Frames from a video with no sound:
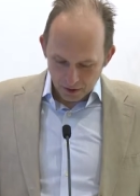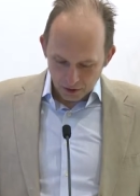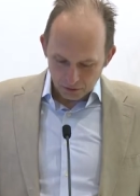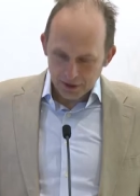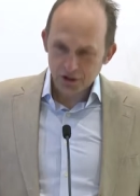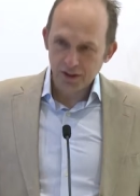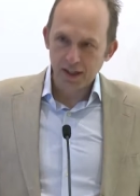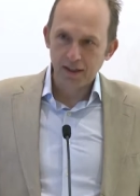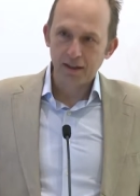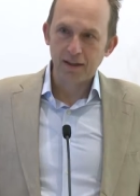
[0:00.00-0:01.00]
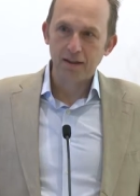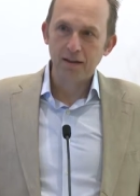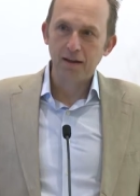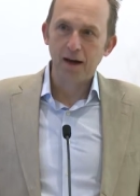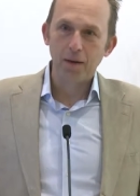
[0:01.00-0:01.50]
originated
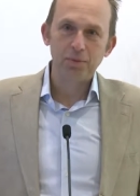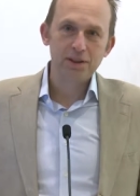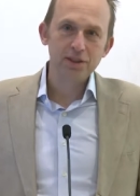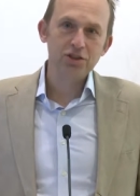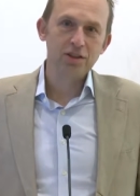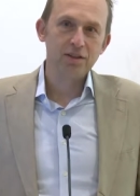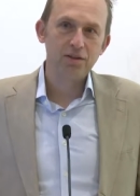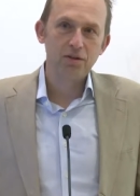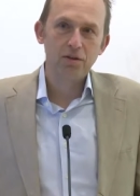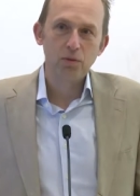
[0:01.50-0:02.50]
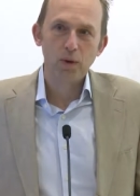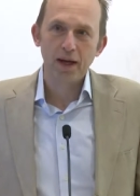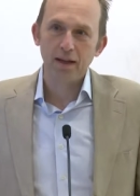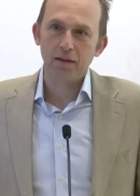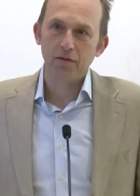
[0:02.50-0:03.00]
in opposition to the
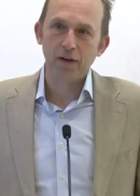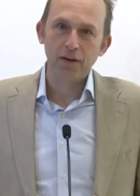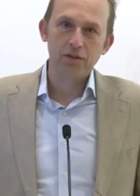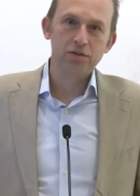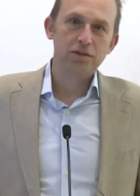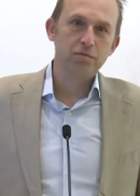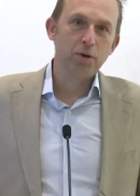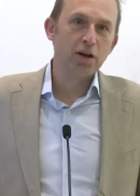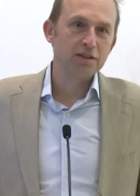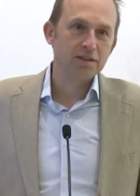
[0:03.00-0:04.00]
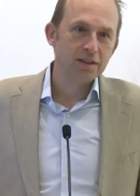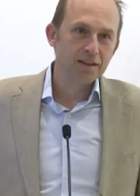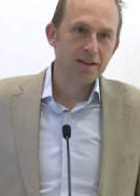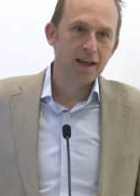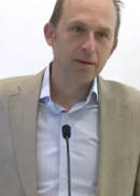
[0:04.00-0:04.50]
way the founders of Boston
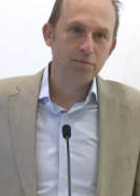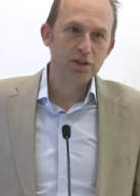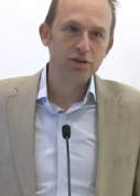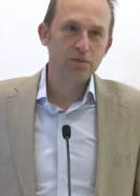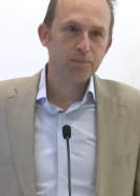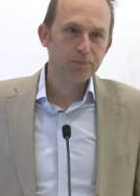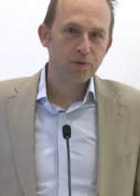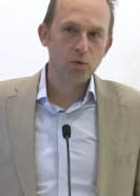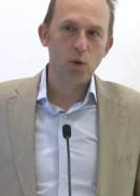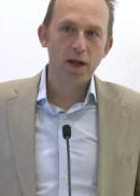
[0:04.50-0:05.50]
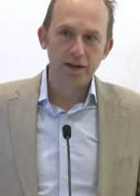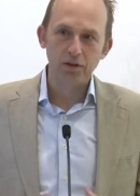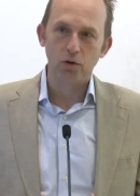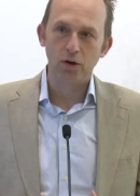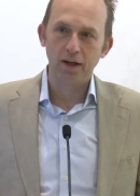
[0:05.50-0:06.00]
and Cambridge wanted
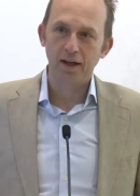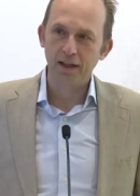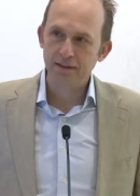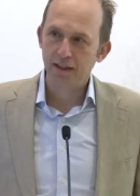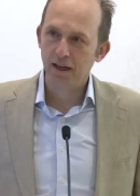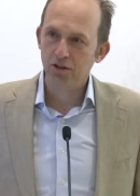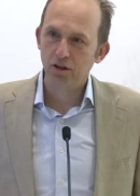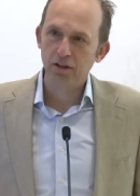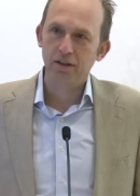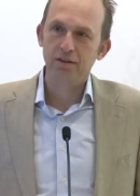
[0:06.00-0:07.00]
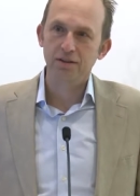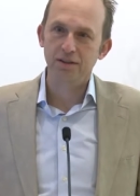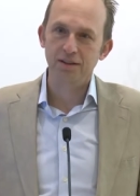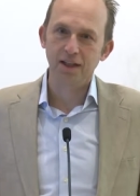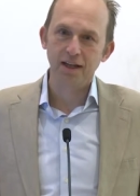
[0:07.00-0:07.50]
to organize a hierarchical
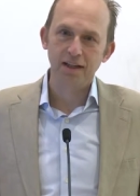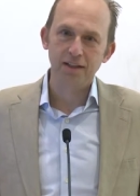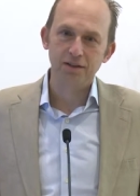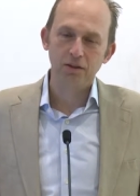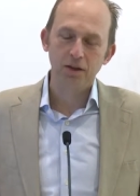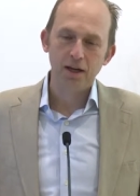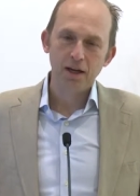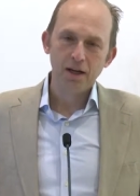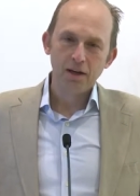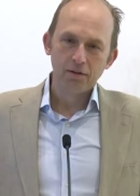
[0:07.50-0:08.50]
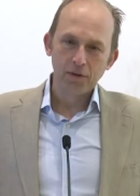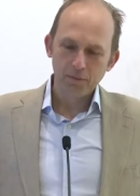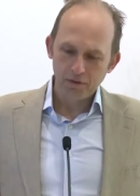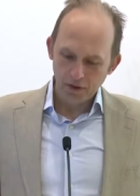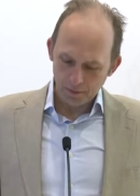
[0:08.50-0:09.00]
society. So, from
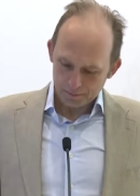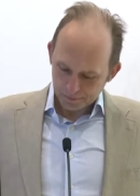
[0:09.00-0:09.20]
the very